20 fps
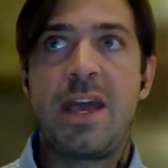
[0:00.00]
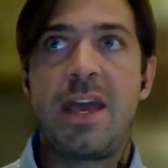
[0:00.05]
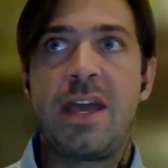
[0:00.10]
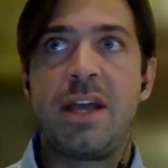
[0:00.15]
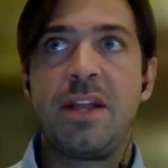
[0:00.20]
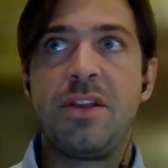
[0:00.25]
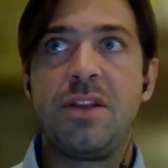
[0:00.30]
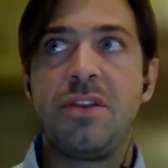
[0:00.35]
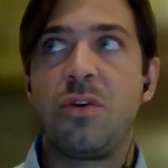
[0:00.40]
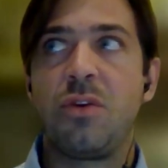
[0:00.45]

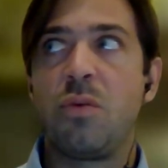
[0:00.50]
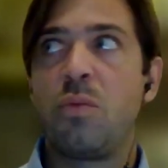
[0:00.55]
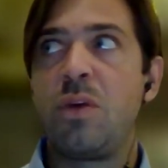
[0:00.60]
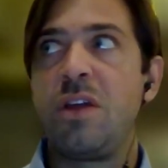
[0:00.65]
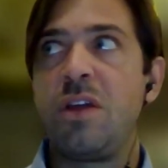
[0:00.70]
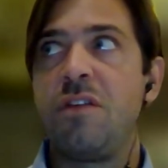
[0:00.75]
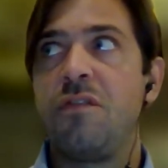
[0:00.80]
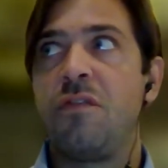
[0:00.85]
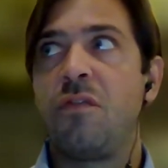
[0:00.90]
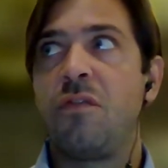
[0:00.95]
and
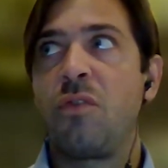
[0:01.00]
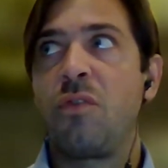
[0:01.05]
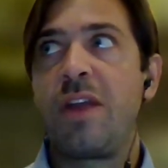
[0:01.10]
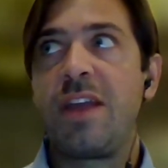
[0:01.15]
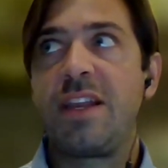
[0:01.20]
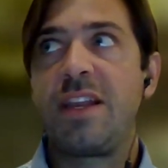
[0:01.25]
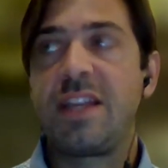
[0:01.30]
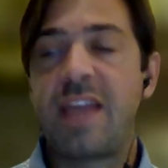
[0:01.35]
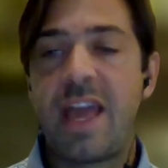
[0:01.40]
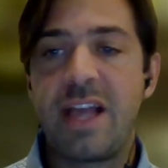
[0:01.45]
we've
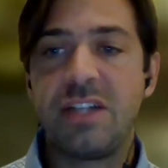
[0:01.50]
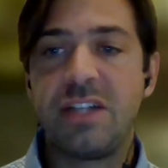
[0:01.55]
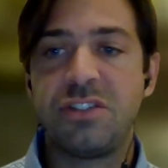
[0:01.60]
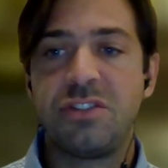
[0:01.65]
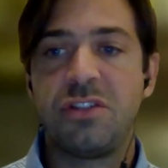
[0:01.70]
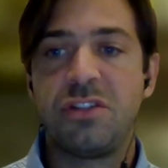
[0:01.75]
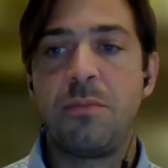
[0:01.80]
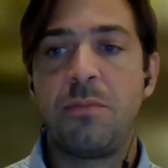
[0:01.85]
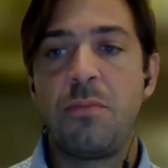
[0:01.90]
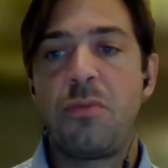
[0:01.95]

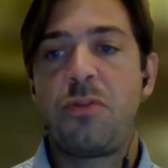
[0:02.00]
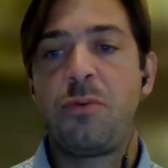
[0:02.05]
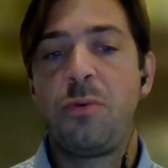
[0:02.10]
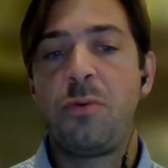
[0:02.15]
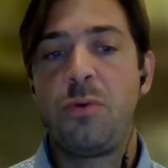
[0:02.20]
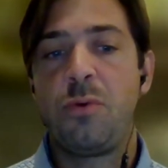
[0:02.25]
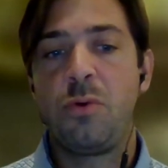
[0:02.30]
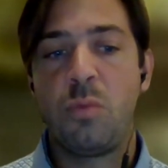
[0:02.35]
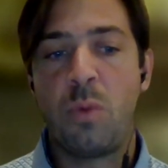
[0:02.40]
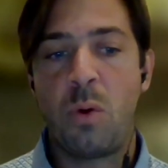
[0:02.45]
re-engaged them
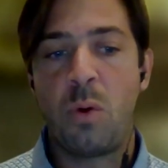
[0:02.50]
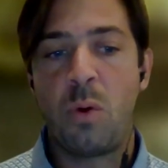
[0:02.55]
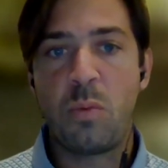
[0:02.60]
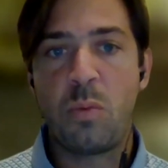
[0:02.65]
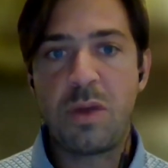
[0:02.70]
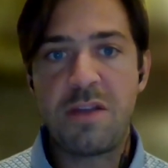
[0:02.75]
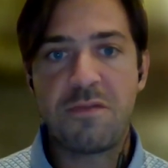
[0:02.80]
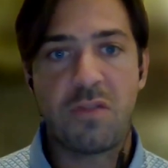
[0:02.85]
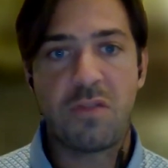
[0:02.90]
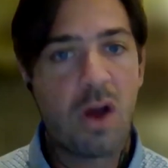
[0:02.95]
through what
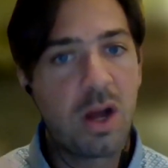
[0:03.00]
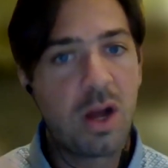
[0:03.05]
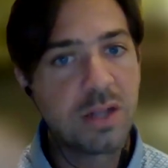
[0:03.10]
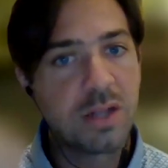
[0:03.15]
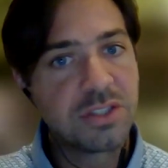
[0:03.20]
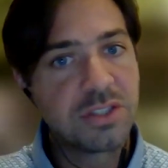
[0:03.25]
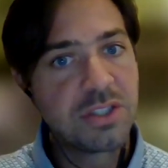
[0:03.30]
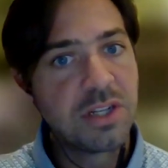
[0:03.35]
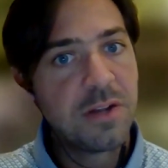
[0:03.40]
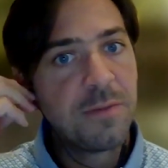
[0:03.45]
we've
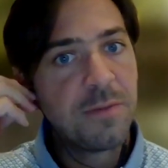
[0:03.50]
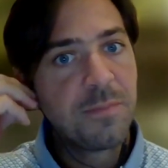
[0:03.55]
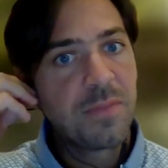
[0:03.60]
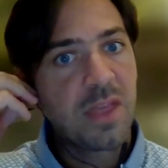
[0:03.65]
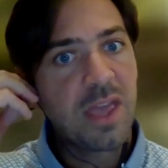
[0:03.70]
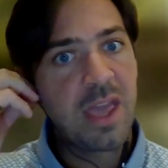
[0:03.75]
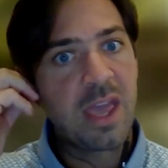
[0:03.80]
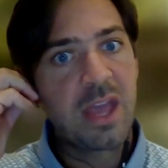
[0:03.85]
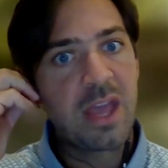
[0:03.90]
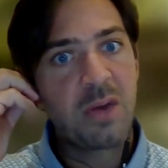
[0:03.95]
launched,
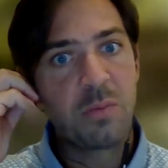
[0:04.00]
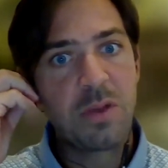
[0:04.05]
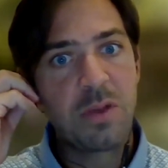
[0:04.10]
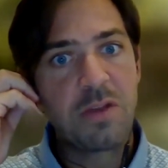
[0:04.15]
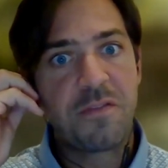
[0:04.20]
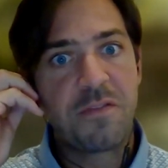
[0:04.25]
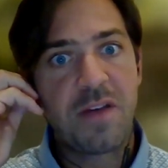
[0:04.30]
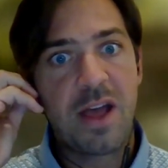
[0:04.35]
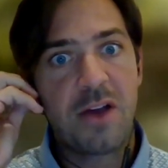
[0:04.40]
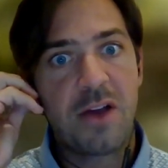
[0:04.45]
and
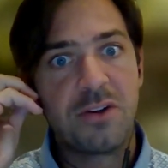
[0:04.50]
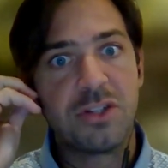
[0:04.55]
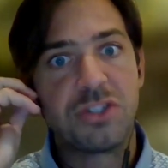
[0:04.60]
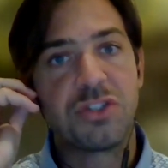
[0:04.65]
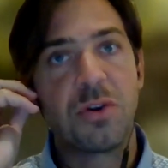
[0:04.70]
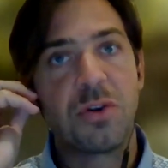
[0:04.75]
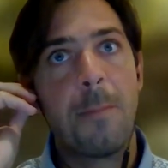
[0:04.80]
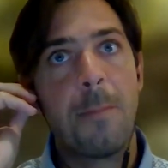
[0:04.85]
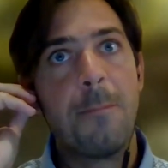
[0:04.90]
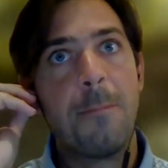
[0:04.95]
we've found a
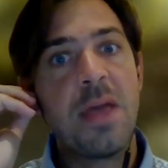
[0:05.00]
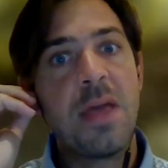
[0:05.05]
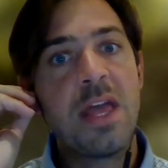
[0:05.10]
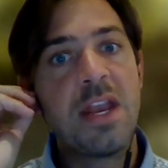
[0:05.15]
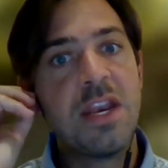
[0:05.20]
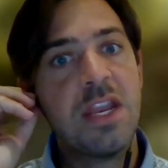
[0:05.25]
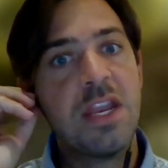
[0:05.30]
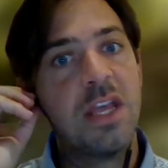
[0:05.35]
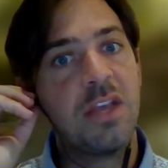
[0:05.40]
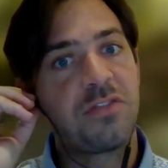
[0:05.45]

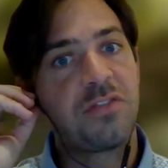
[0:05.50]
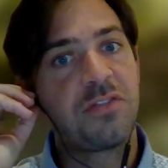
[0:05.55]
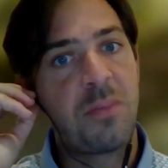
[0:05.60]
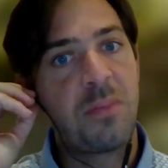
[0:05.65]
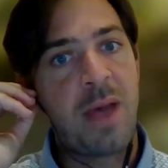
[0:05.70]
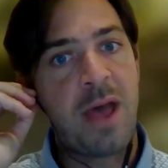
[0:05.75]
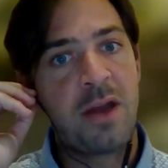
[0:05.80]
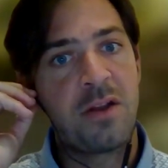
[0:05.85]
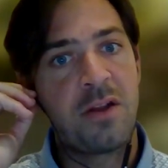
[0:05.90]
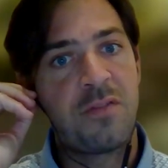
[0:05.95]
tremendous
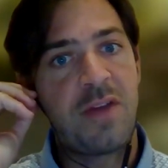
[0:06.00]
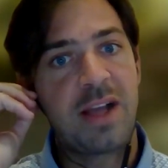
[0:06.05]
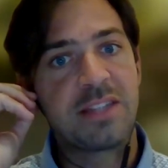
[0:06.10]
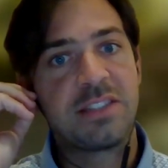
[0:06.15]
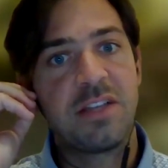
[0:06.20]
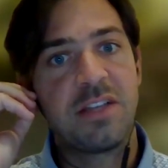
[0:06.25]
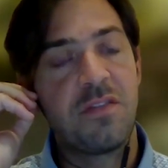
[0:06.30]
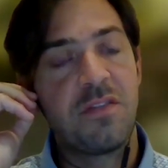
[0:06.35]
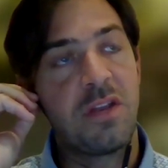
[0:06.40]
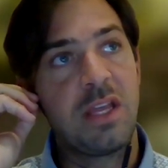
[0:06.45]
amount of
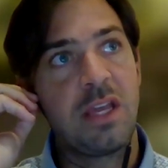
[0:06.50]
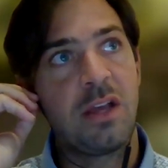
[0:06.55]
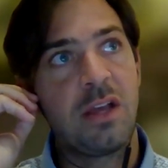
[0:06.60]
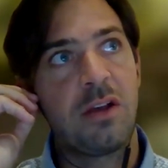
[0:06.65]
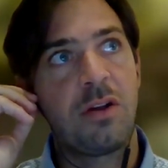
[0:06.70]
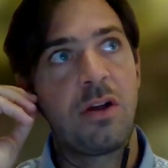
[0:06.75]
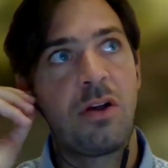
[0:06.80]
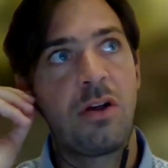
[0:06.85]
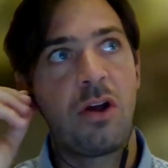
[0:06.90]
activity.